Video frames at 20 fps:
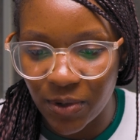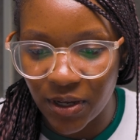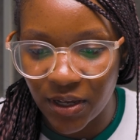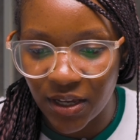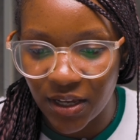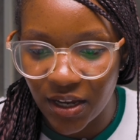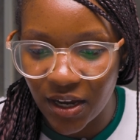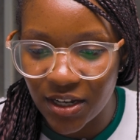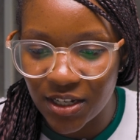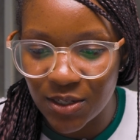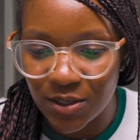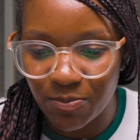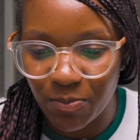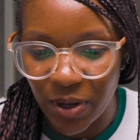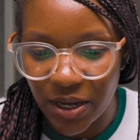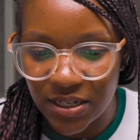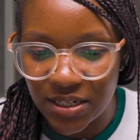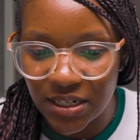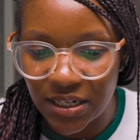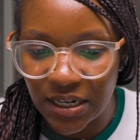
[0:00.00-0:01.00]
Here is
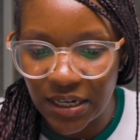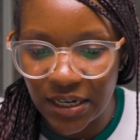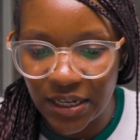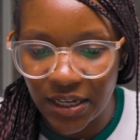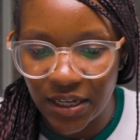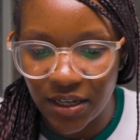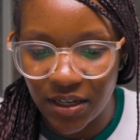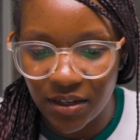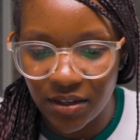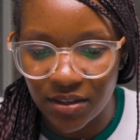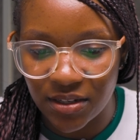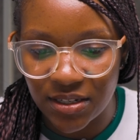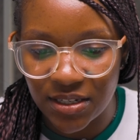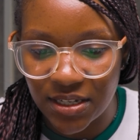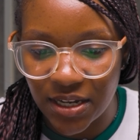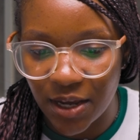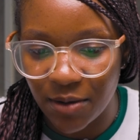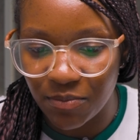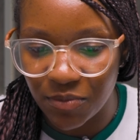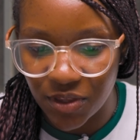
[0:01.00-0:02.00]
basically the
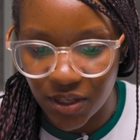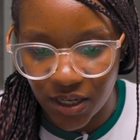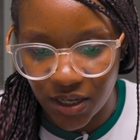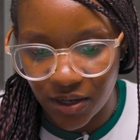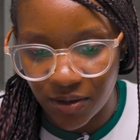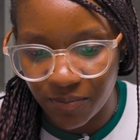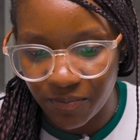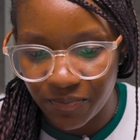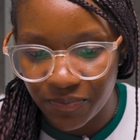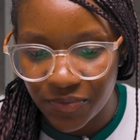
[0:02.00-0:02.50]
same thing.